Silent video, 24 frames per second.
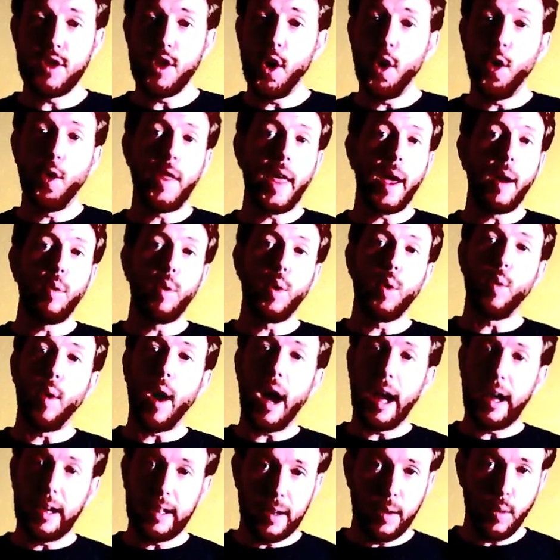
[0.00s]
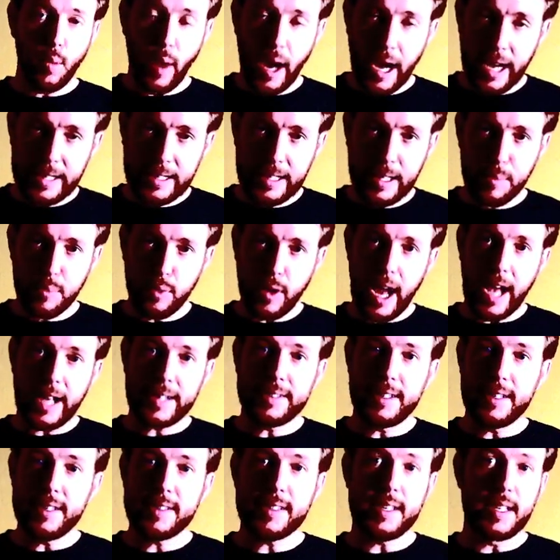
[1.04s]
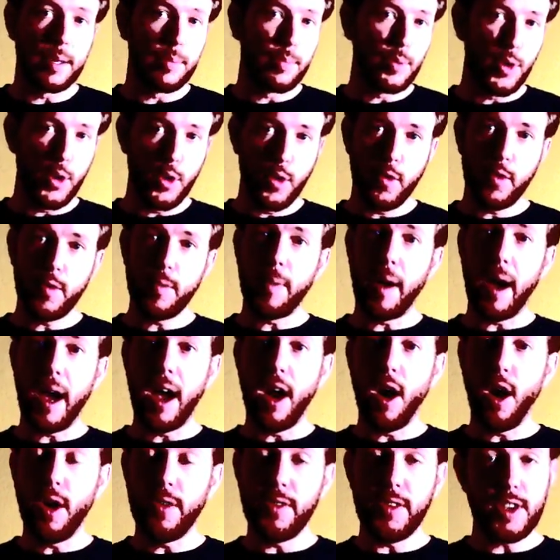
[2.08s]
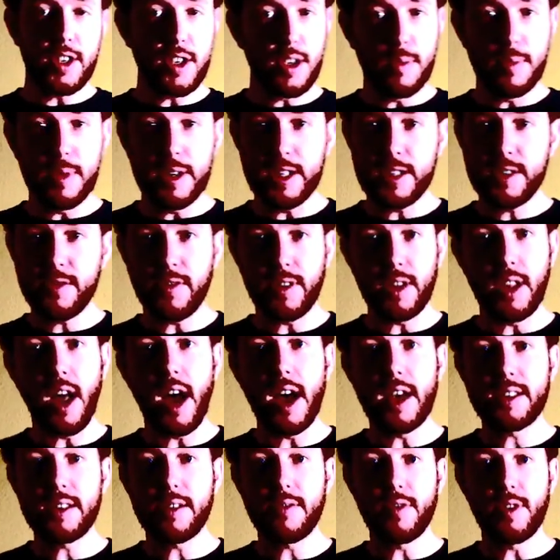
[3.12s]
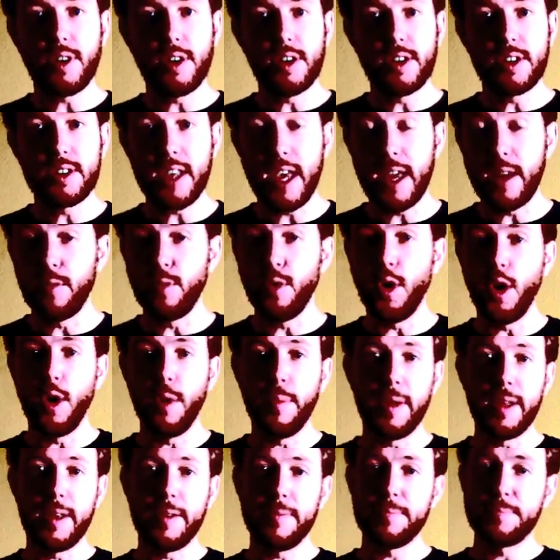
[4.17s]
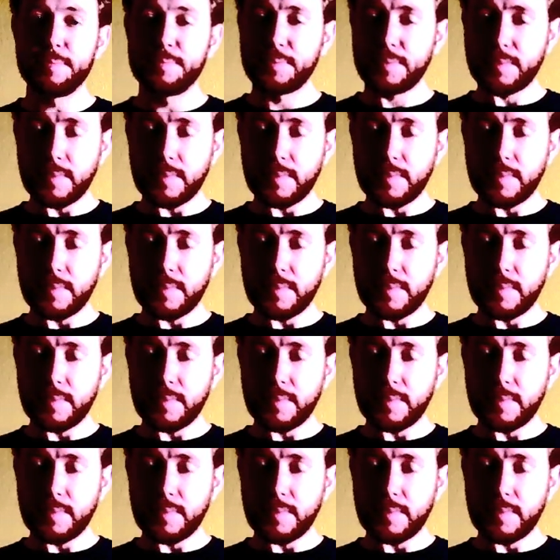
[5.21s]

though they were widely practiced and approved by all the humanist philosophers and Roman